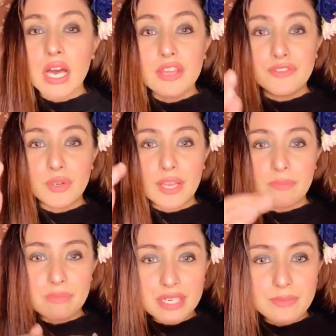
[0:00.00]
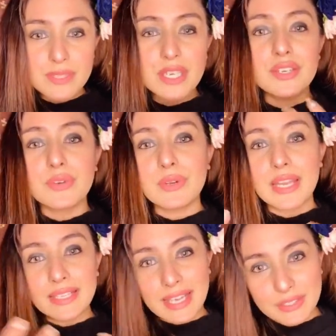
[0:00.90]
If you're like medium skin tone,
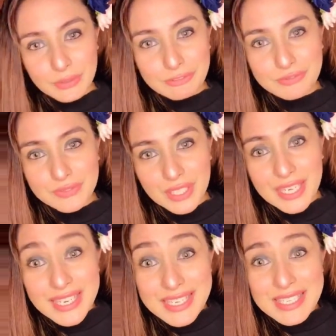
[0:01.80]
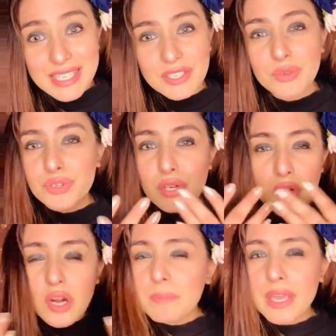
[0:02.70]
like that of the Indian skin tone, you'll
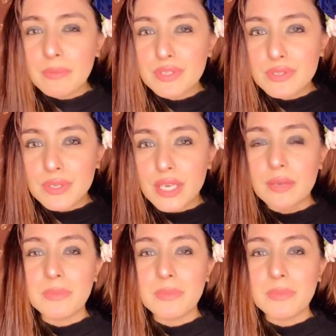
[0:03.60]
not be able to see it.